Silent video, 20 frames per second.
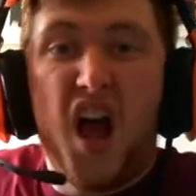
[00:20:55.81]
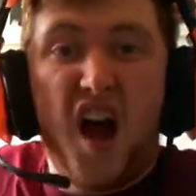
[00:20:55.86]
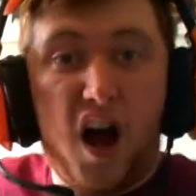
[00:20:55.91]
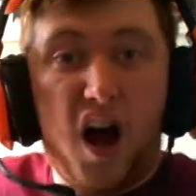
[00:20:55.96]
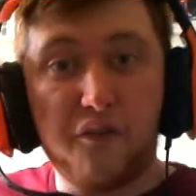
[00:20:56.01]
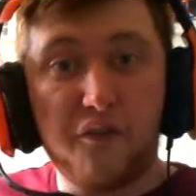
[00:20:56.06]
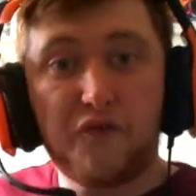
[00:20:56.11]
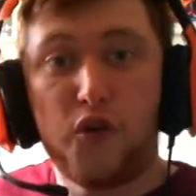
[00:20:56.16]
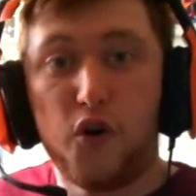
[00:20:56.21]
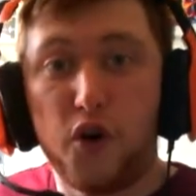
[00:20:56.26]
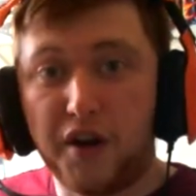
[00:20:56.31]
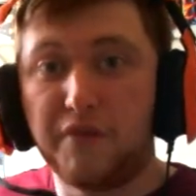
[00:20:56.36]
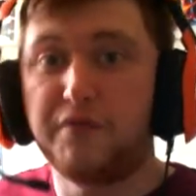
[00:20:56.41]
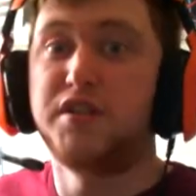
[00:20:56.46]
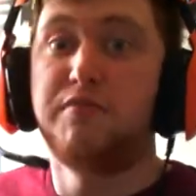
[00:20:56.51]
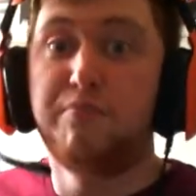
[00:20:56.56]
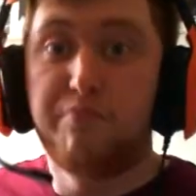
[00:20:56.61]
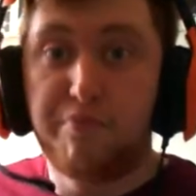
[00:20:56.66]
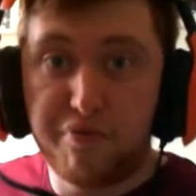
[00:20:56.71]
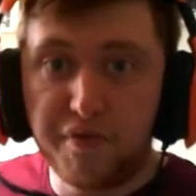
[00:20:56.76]
I thought it
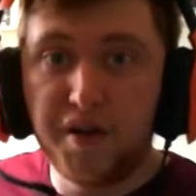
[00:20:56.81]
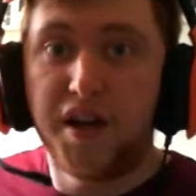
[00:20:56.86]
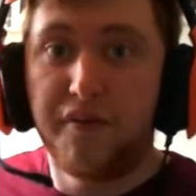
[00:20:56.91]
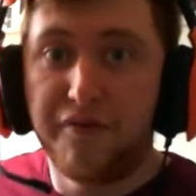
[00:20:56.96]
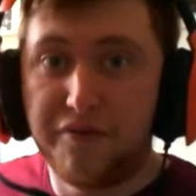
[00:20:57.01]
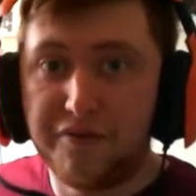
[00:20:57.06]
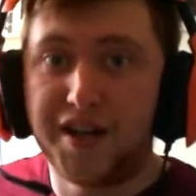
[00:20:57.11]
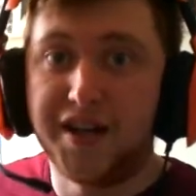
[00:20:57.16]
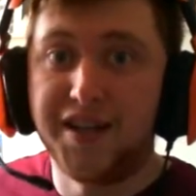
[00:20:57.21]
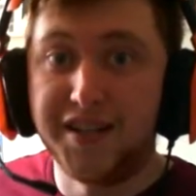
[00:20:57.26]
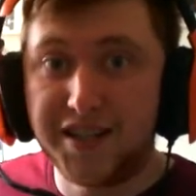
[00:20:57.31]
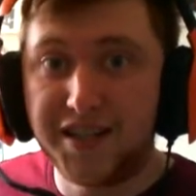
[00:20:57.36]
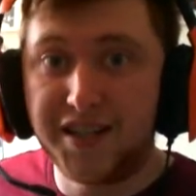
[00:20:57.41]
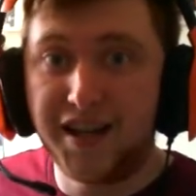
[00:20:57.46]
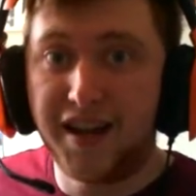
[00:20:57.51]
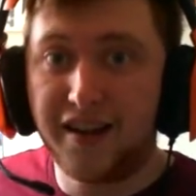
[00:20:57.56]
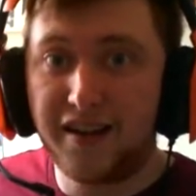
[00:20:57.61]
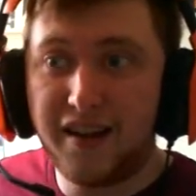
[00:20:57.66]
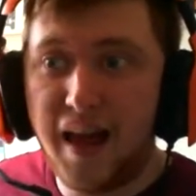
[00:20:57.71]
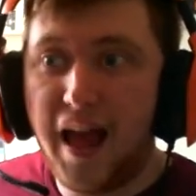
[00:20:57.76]
was pretty freaking
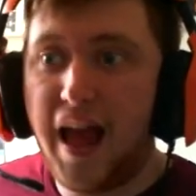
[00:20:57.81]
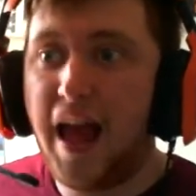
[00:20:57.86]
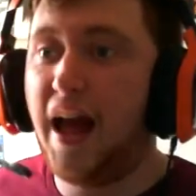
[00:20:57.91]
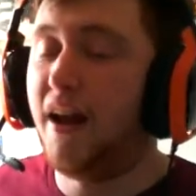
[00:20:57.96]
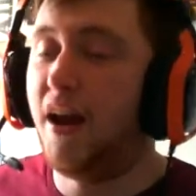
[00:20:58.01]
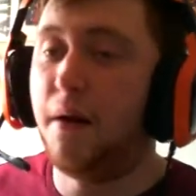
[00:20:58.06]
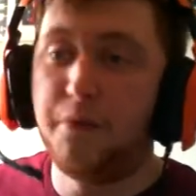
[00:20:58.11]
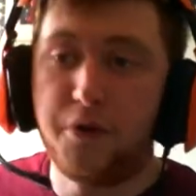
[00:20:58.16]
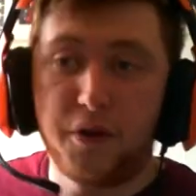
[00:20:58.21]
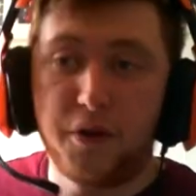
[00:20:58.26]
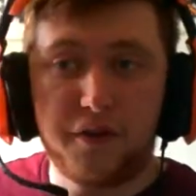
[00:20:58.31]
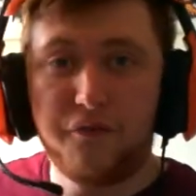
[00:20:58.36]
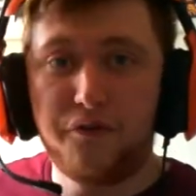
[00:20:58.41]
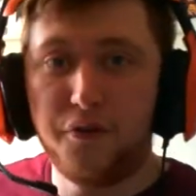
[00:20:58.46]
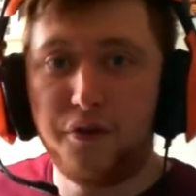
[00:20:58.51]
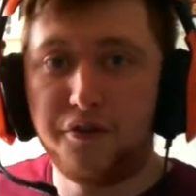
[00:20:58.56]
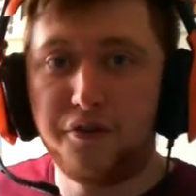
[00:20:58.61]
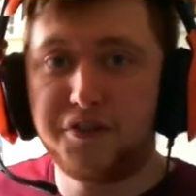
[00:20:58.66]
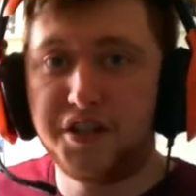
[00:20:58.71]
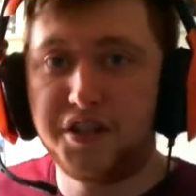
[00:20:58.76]
sick, and I'm looking
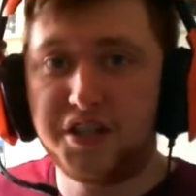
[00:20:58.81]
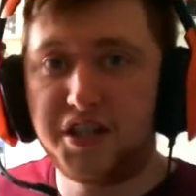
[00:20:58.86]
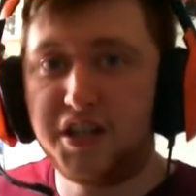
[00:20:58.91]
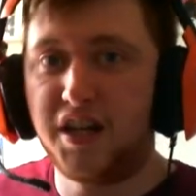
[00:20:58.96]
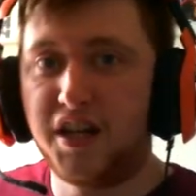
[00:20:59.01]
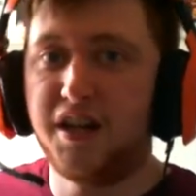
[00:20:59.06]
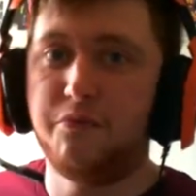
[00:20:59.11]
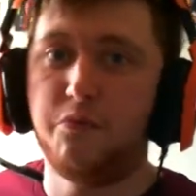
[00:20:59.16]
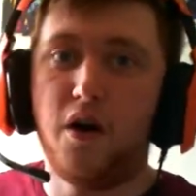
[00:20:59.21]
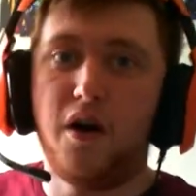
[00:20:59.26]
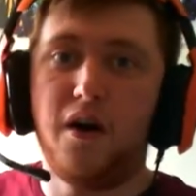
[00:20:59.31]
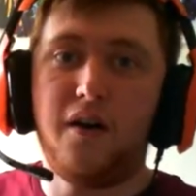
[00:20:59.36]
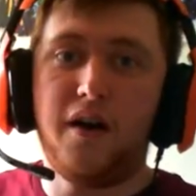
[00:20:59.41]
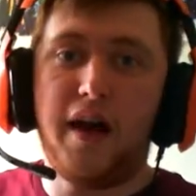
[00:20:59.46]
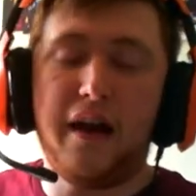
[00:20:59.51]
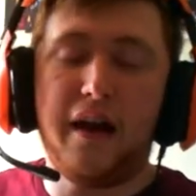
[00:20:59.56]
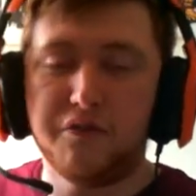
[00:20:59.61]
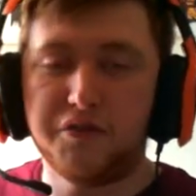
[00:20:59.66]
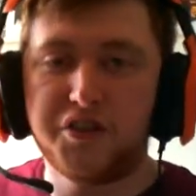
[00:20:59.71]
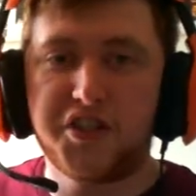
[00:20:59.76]
forward to see what
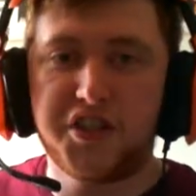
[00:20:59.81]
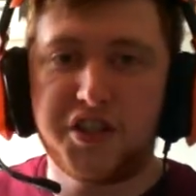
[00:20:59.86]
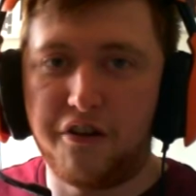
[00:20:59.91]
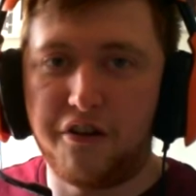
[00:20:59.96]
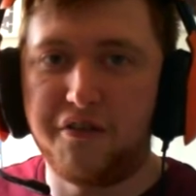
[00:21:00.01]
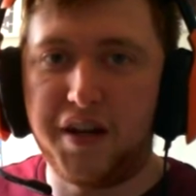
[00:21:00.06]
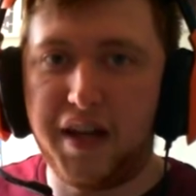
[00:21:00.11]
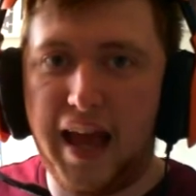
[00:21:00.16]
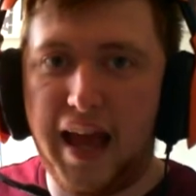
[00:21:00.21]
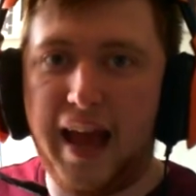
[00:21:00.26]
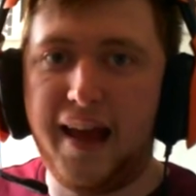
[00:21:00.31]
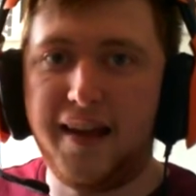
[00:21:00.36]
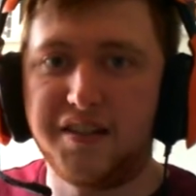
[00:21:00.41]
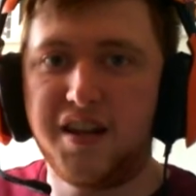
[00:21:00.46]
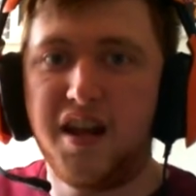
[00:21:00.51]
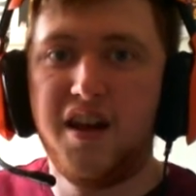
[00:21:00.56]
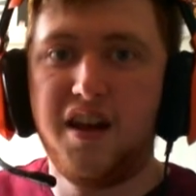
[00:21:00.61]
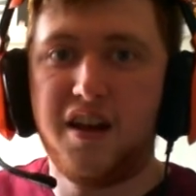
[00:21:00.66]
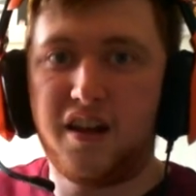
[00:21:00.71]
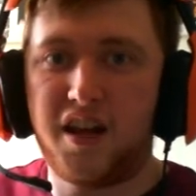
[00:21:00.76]
else Sony
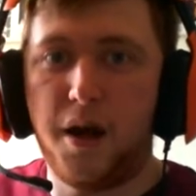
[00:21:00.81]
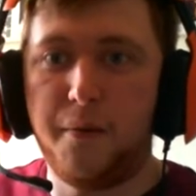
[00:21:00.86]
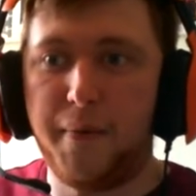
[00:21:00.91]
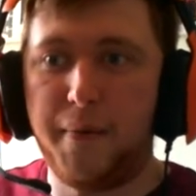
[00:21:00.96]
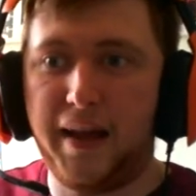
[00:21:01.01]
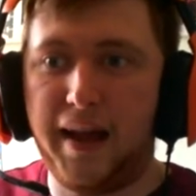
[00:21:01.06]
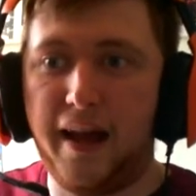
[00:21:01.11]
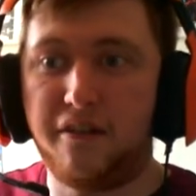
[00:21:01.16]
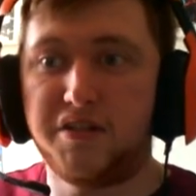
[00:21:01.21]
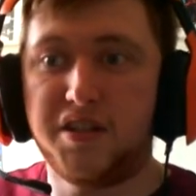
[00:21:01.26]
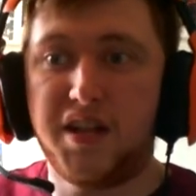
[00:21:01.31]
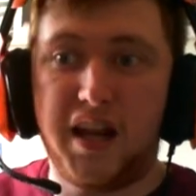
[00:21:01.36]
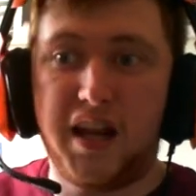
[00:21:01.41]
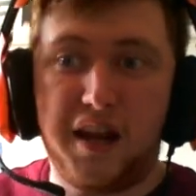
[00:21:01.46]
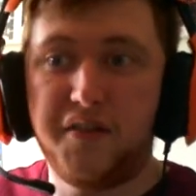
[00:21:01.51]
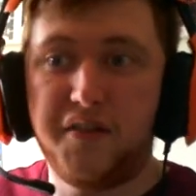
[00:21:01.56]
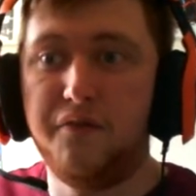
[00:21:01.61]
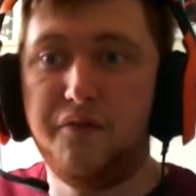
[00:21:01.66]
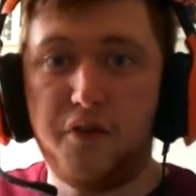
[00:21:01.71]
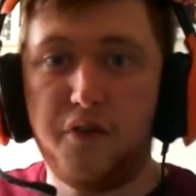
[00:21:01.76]
has coming out,
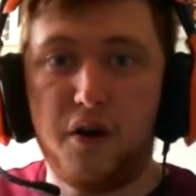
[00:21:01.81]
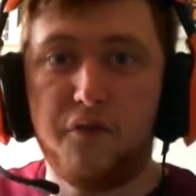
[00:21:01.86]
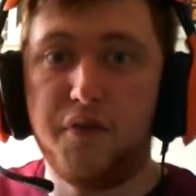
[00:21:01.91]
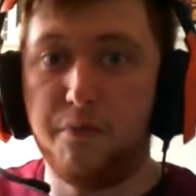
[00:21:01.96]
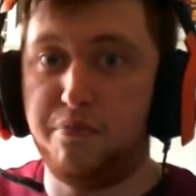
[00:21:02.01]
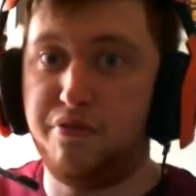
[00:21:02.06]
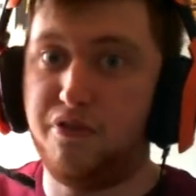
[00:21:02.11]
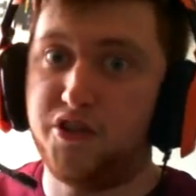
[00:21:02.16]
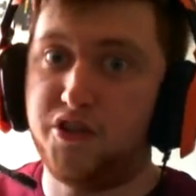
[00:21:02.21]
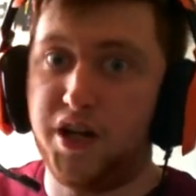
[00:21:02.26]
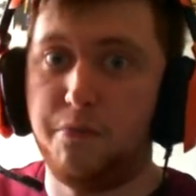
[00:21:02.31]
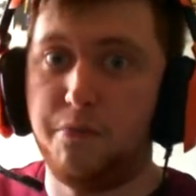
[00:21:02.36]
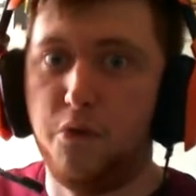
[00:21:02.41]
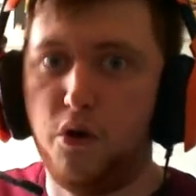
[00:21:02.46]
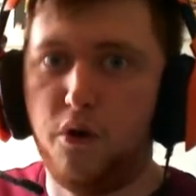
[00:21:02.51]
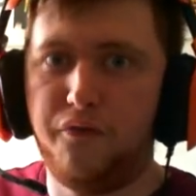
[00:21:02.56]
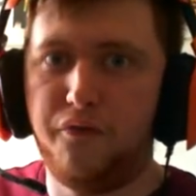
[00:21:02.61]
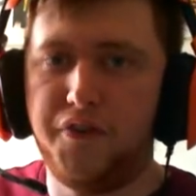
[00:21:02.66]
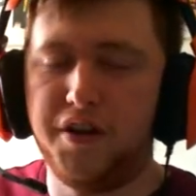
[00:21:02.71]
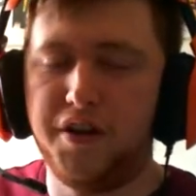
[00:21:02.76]
even involving Project
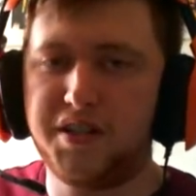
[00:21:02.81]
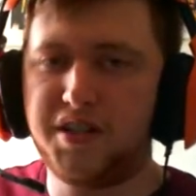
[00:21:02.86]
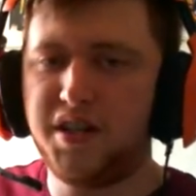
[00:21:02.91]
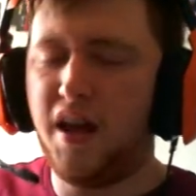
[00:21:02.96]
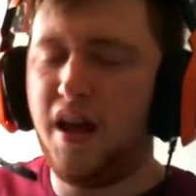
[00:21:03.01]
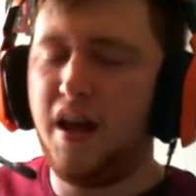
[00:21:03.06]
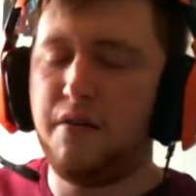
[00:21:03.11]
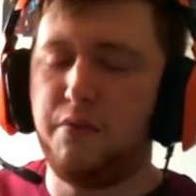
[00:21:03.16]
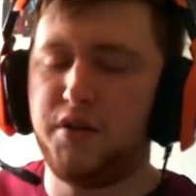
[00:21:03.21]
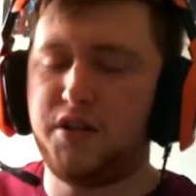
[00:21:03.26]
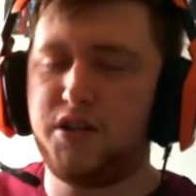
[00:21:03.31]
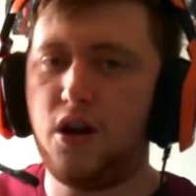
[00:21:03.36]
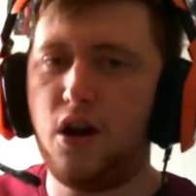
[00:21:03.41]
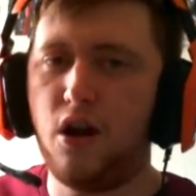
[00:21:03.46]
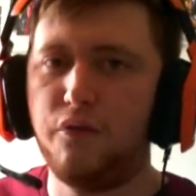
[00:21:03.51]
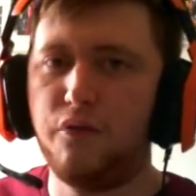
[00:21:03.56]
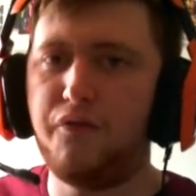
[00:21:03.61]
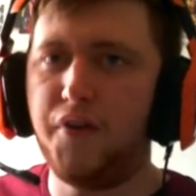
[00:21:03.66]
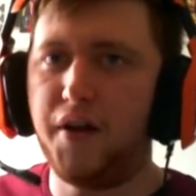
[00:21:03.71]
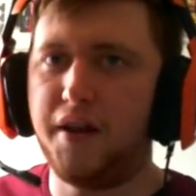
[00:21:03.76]
Morpheus, which
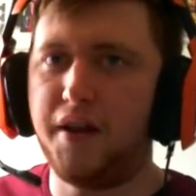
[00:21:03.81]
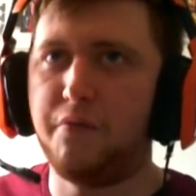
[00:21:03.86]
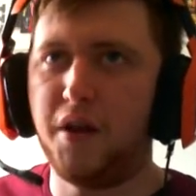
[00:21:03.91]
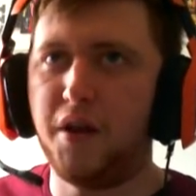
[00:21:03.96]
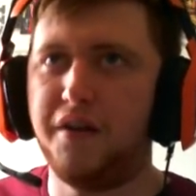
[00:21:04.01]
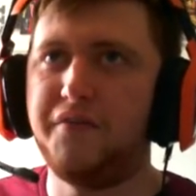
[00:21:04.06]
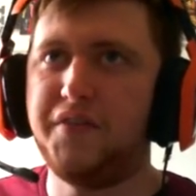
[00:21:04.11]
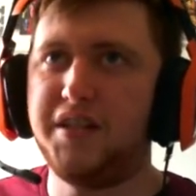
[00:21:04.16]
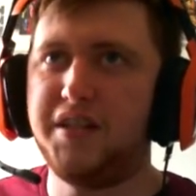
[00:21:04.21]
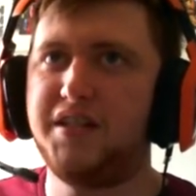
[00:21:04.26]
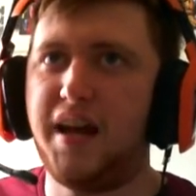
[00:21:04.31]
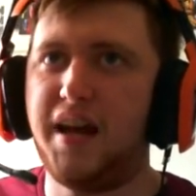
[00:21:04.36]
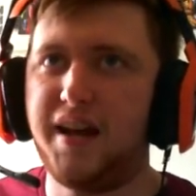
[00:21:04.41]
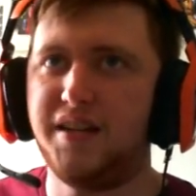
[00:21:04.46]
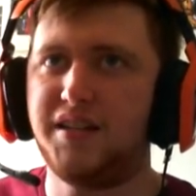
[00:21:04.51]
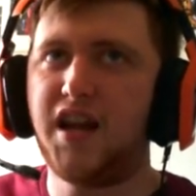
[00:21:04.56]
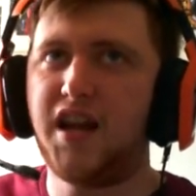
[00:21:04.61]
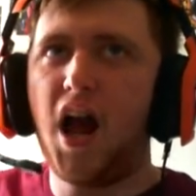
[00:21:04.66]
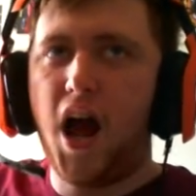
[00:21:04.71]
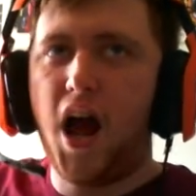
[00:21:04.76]
hopefully one of these
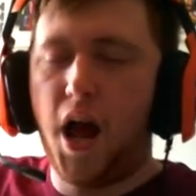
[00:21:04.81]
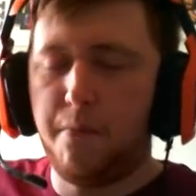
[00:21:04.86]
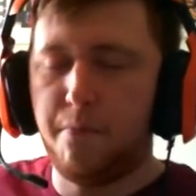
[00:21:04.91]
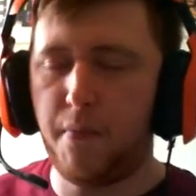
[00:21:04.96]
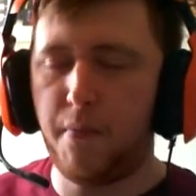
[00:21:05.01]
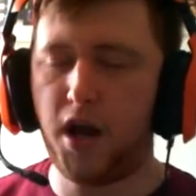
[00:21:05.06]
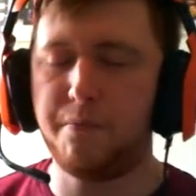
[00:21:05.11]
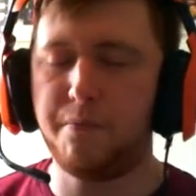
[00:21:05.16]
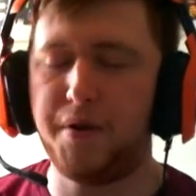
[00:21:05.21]
days I might